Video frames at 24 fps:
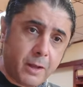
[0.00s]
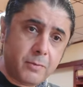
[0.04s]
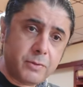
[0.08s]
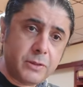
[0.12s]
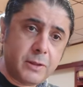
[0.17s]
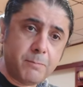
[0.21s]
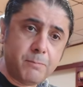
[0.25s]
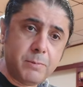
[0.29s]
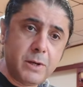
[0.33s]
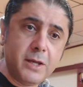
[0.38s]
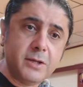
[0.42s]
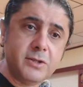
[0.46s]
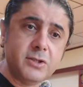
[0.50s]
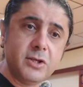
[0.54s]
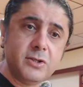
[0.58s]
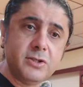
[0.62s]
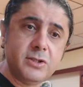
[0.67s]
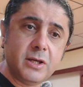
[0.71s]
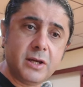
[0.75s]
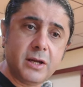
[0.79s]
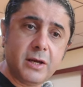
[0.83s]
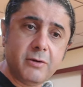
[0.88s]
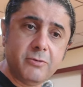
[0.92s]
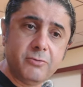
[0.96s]
the places
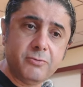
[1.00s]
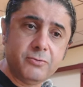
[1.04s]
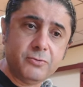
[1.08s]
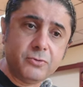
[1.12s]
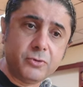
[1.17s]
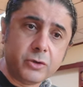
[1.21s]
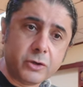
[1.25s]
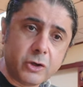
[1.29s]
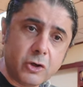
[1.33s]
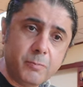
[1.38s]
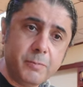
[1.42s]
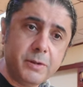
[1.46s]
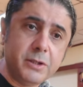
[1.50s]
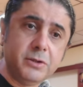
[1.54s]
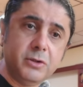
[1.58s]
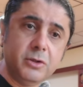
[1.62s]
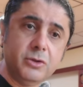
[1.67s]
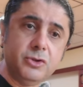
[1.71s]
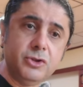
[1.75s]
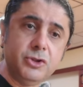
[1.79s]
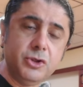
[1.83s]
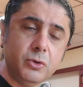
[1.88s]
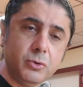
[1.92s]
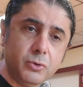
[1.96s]
that I've
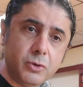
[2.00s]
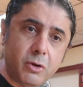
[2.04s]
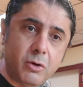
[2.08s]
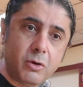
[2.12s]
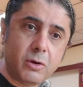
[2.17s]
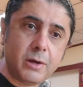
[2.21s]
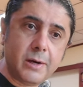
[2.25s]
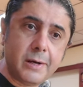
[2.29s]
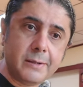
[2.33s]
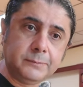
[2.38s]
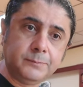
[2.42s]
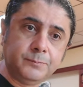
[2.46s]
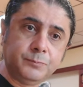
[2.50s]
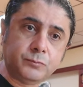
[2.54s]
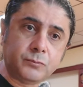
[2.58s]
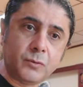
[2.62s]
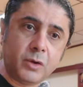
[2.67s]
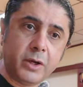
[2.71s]
recommended to you in Auckland.